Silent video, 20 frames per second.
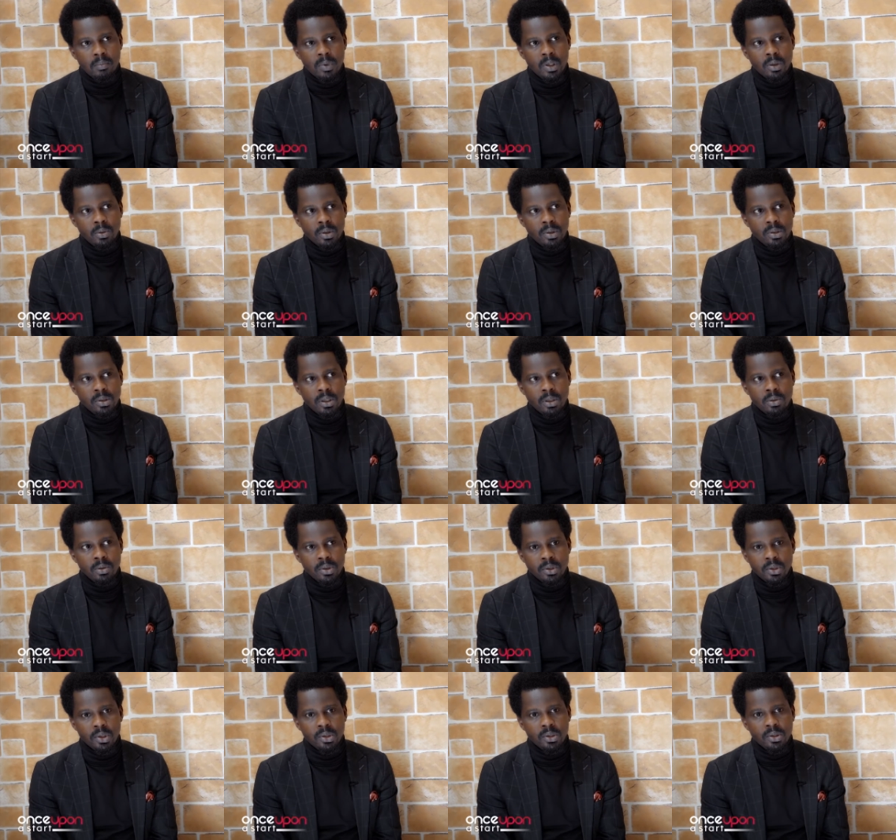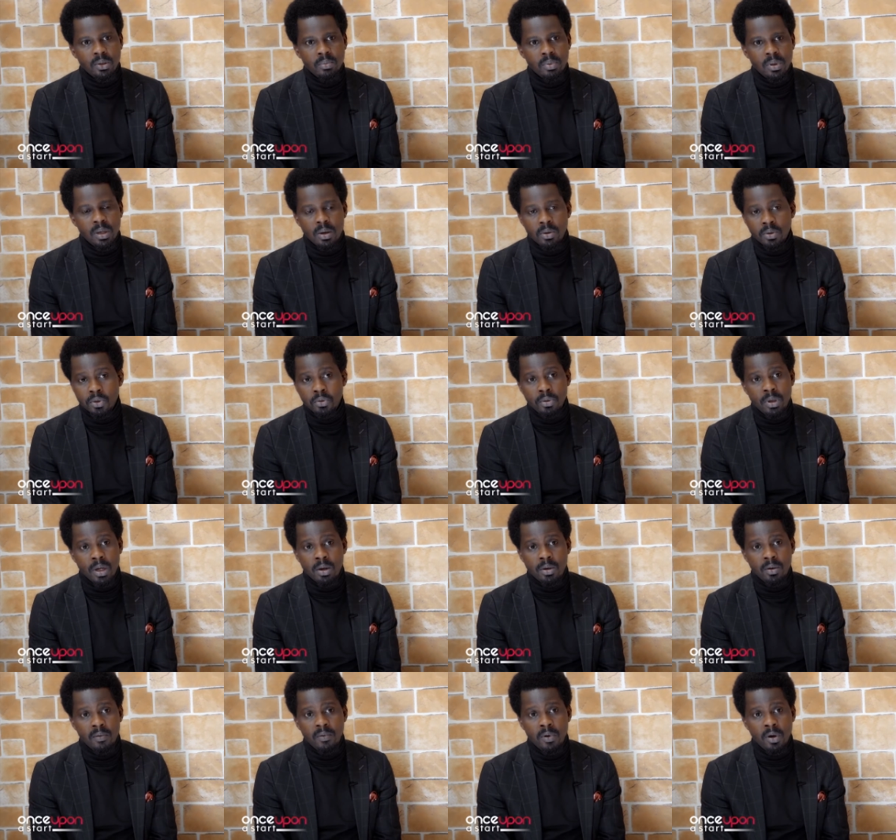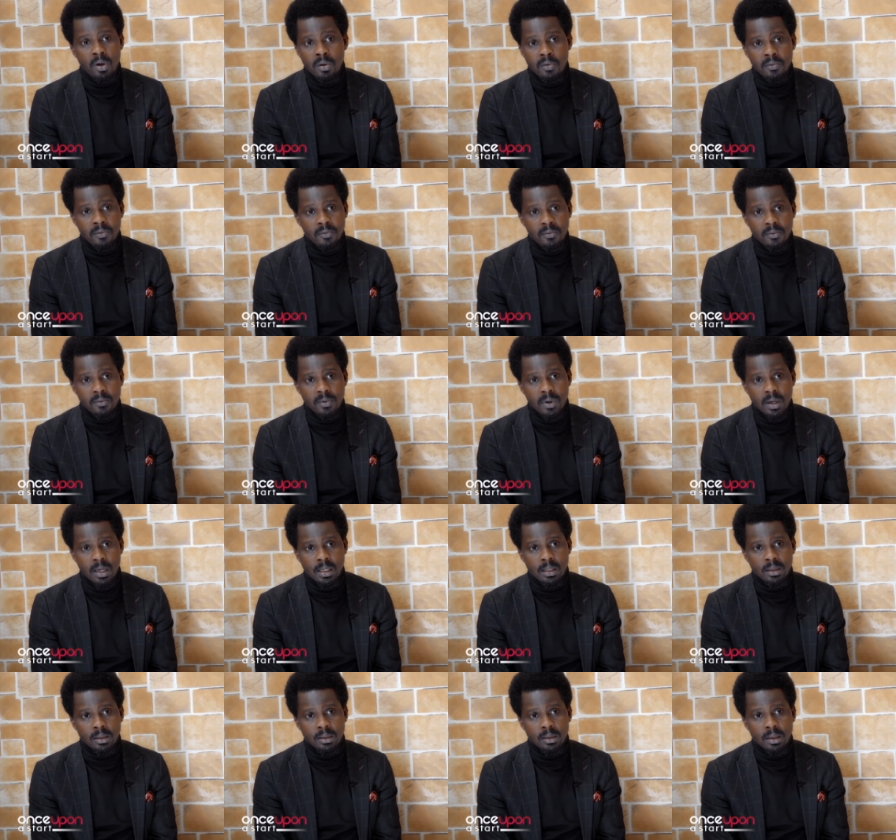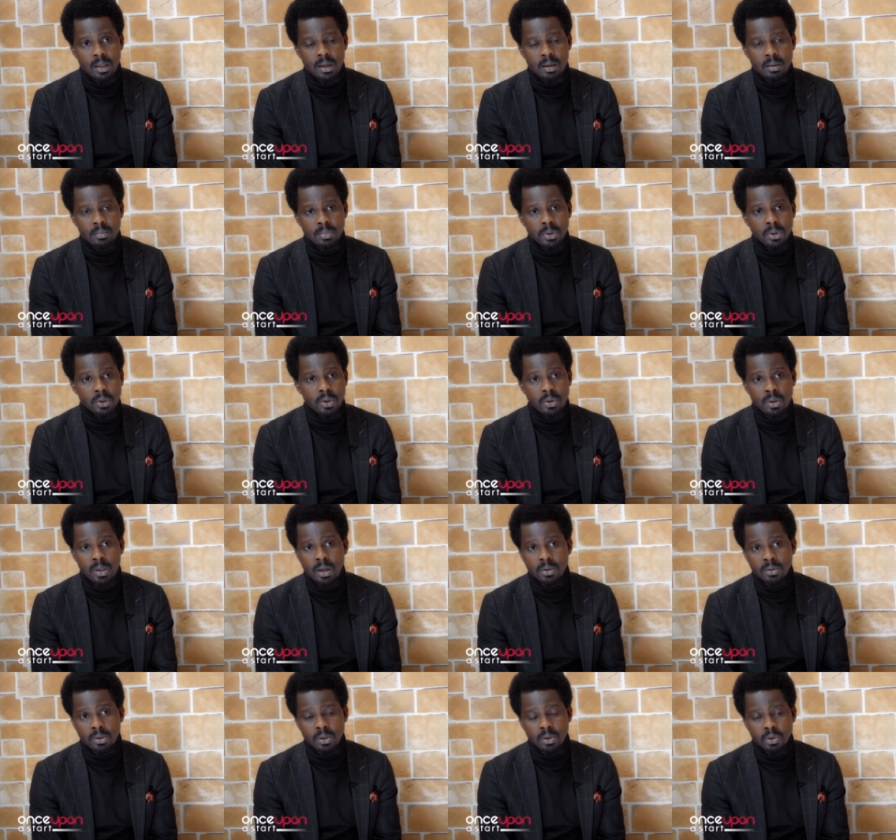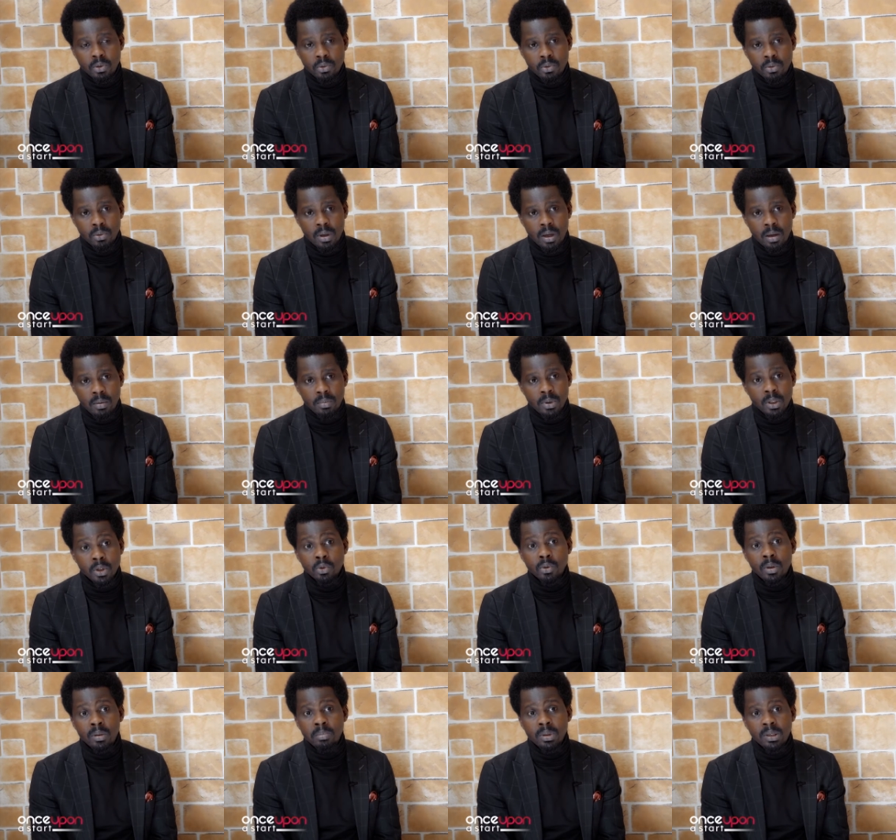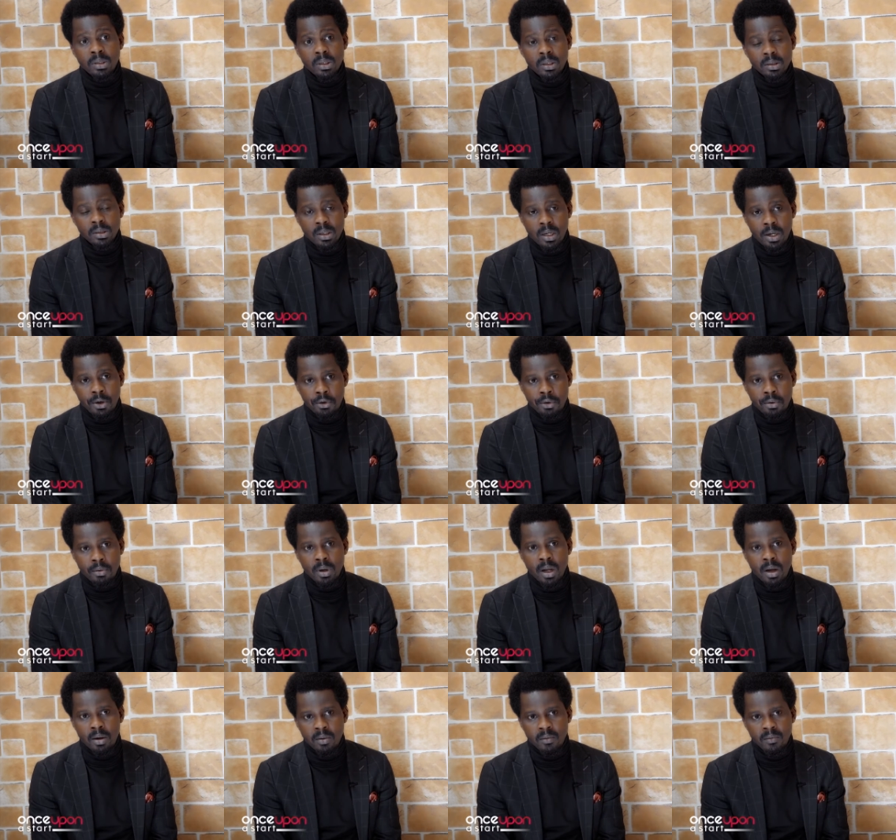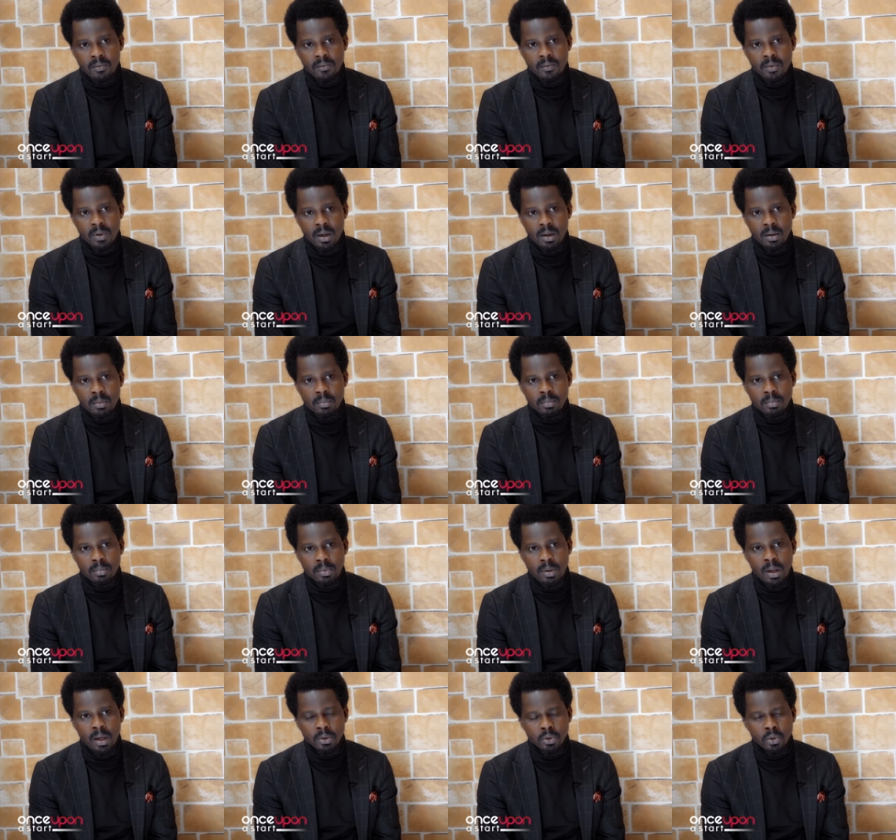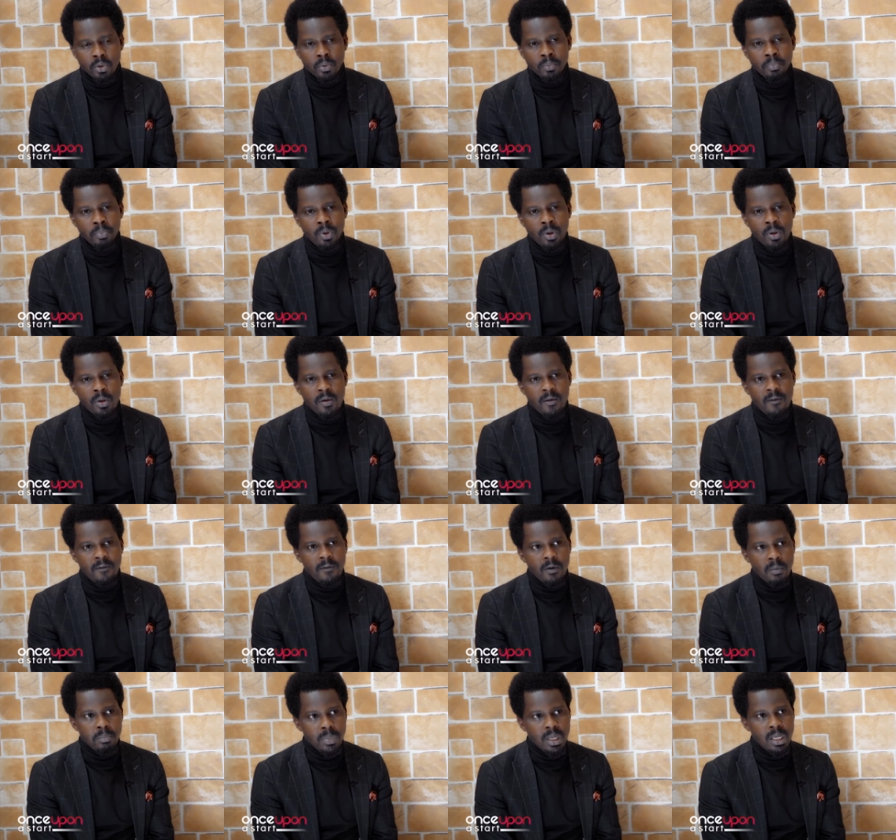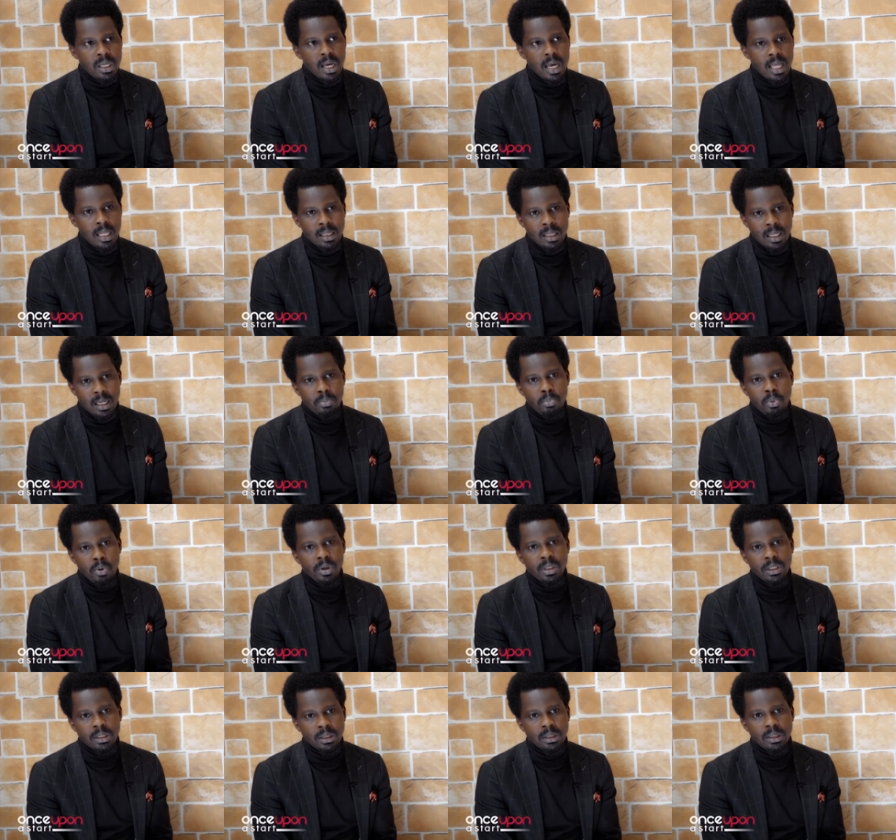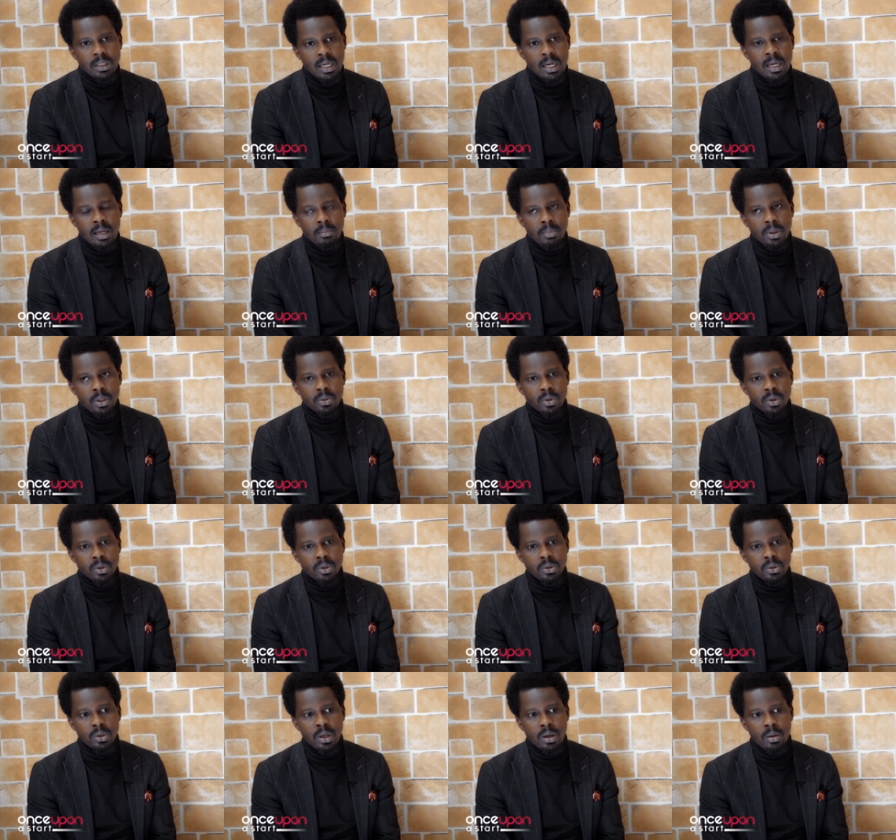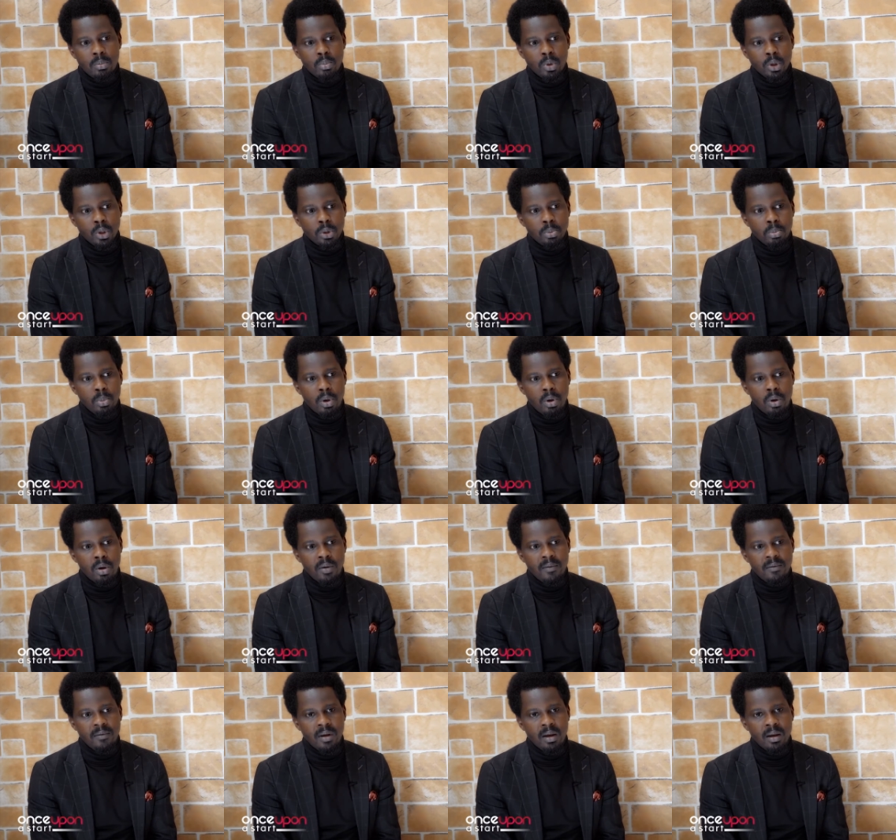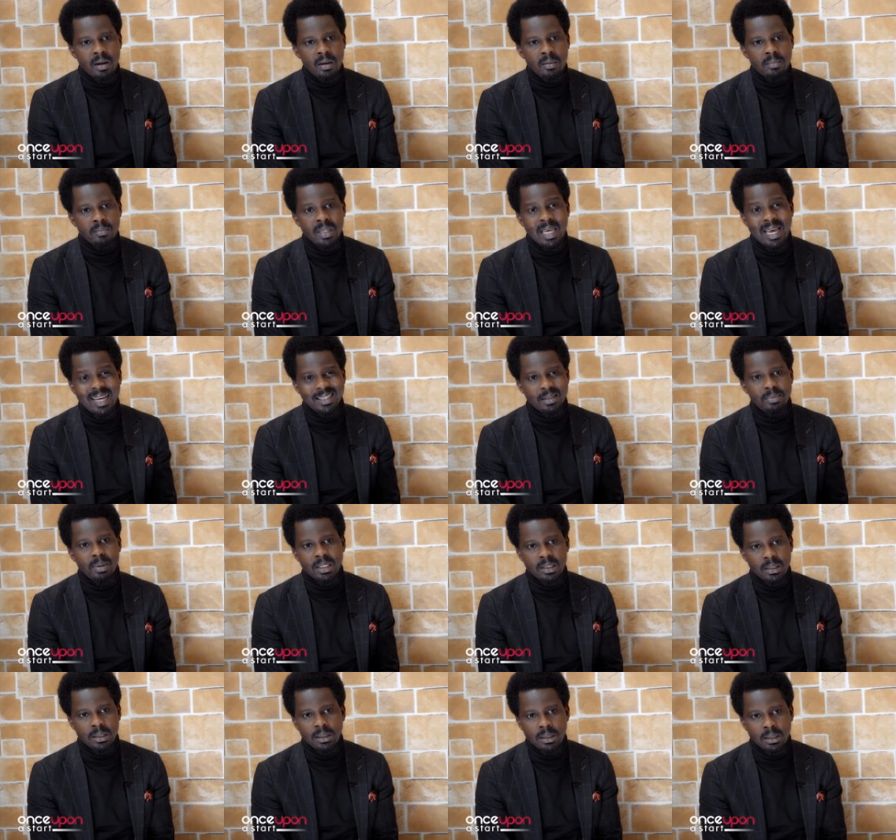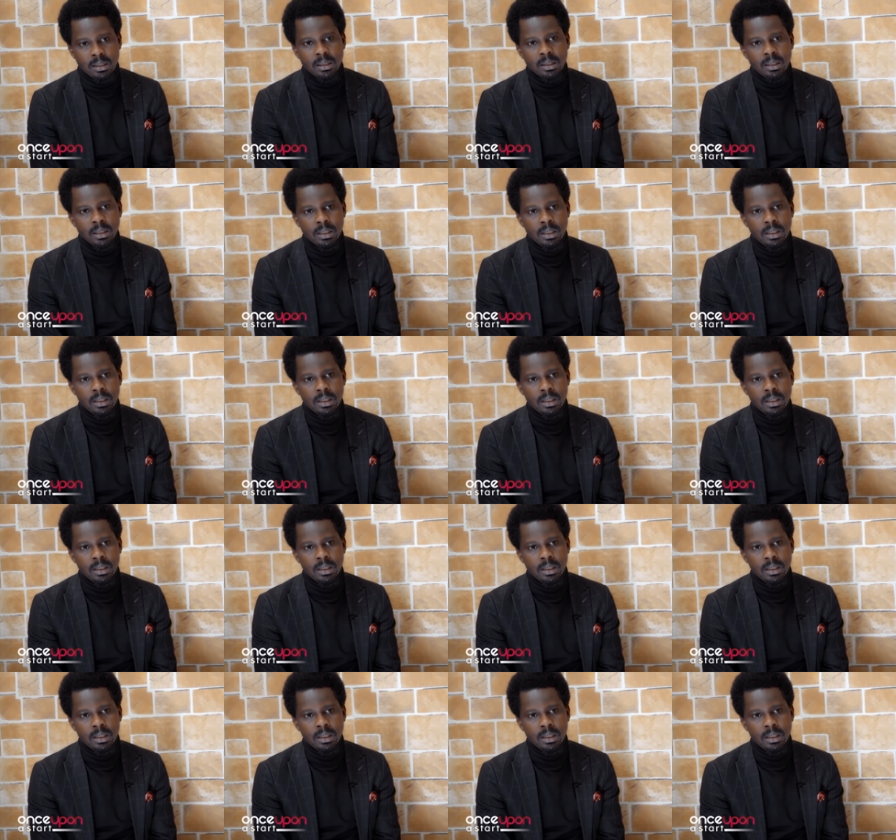it was just something I was doing out of love, and turned out into a business, and I grew it out of there. So for me, at that point in time, it was much more of the expertise